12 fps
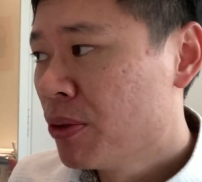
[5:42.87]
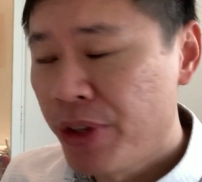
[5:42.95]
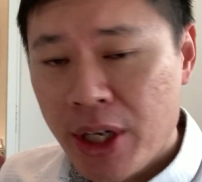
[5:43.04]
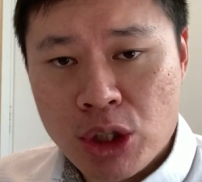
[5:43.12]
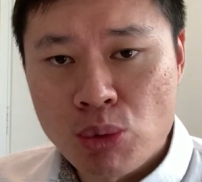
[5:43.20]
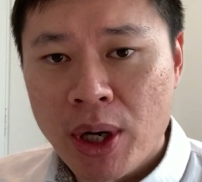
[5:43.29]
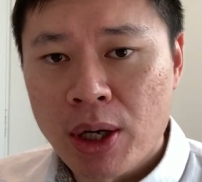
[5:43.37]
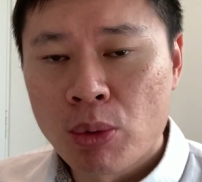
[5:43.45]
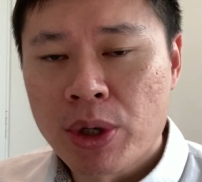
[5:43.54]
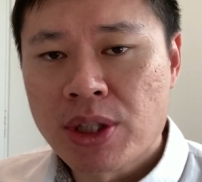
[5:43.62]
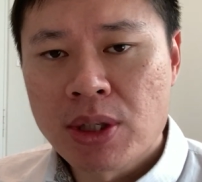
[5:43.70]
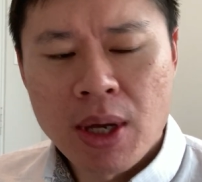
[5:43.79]
That is why I
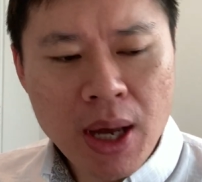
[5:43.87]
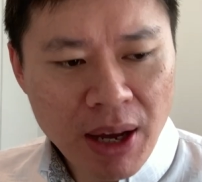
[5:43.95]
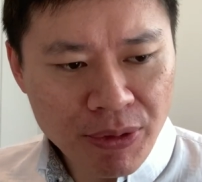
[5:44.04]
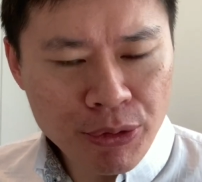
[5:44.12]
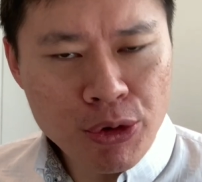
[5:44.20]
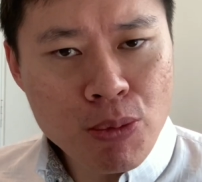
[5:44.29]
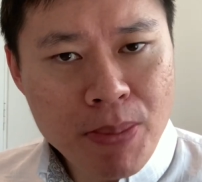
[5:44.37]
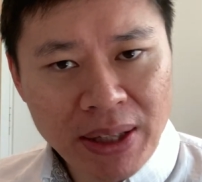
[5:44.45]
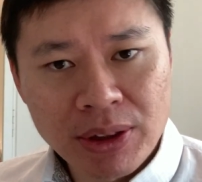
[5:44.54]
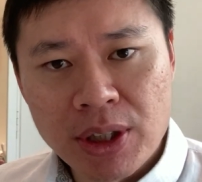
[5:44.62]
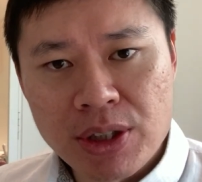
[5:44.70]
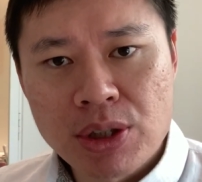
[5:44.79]
always have a few
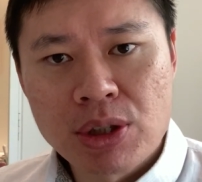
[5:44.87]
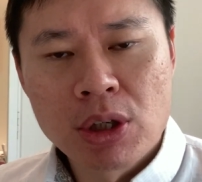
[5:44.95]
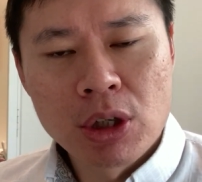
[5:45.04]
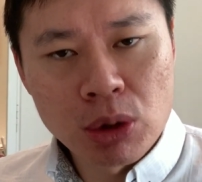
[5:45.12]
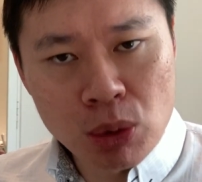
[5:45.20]
methods